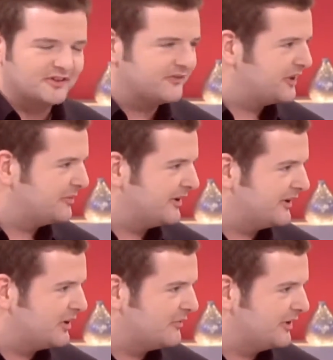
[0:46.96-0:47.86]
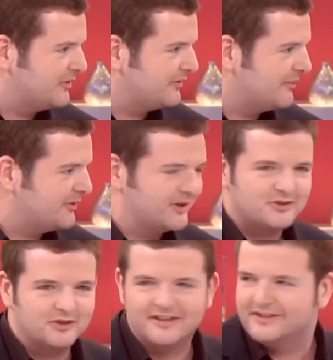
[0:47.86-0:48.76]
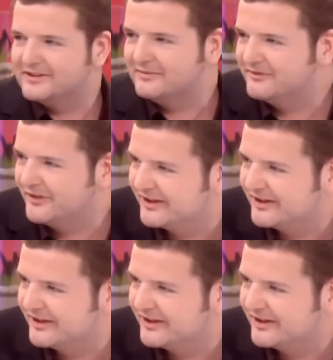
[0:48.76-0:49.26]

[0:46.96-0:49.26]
a funny bit coming up. I'm pretty sure I said something funny